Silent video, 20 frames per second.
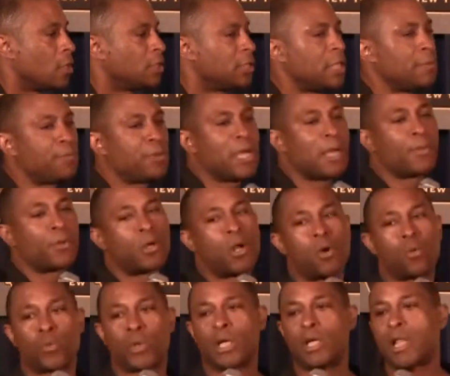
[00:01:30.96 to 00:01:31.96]
See, people
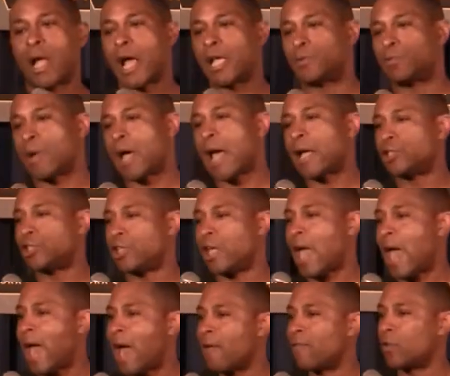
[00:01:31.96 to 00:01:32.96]
don't realize, but I actually
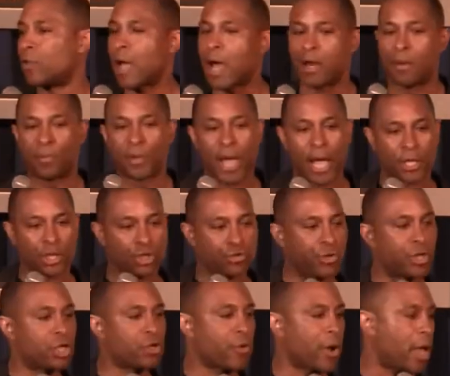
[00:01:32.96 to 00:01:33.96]
have a lot of black
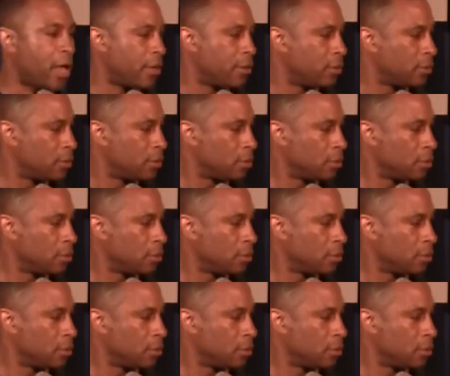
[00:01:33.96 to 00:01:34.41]
street cred.